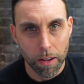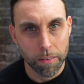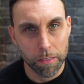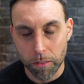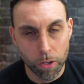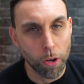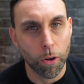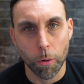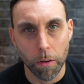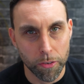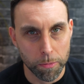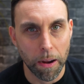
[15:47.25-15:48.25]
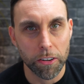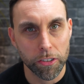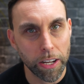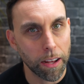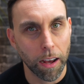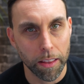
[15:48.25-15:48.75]
Google have smashed
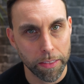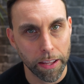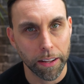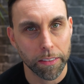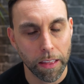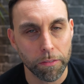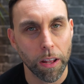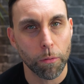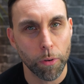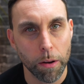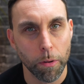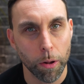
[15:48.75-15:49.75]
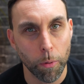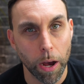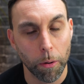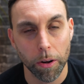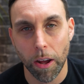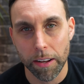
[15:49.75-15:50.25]
it. I think they've done really, really well,
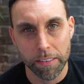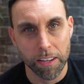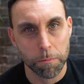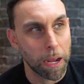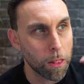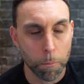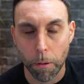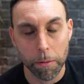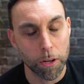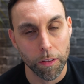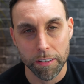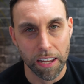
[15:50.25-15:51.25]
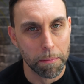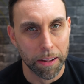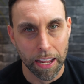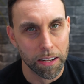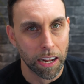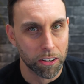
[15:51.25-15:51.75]
and I anticipate they'll probably do the same
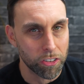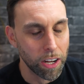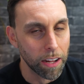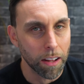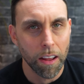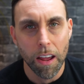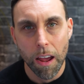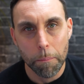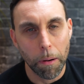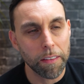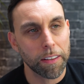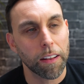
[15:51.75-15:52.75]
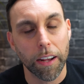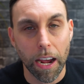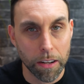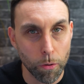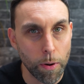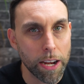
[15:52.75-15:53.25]
again next year. But I think they're going
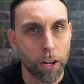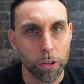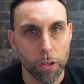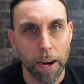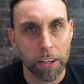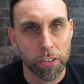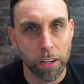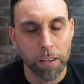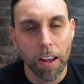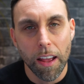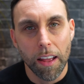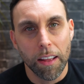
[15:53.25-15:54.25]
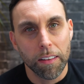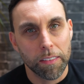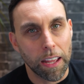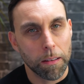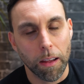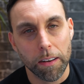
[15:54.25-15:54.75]
in a really good direction.
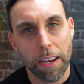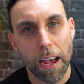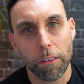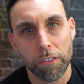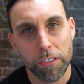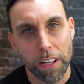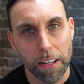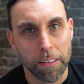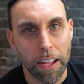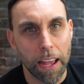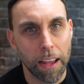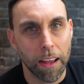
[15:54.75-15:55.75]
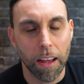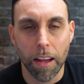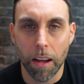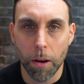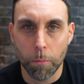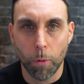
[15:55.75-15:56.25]
They announced in
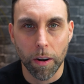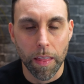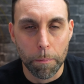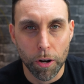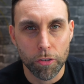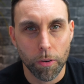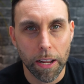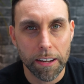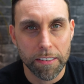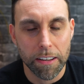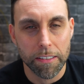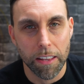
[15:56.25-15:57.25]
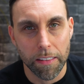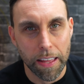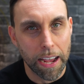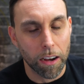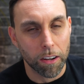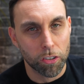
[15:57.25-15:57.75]
their one of their press releases that they
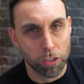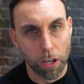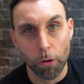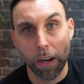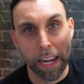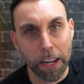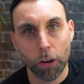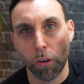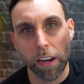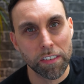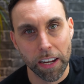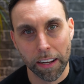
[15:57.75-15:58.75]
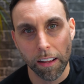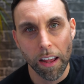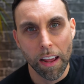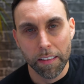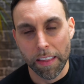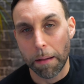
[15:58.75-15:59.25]
are slowly increasing
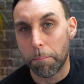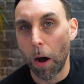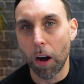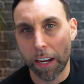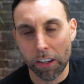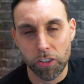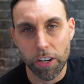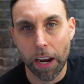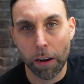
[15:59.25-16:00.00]
their market share of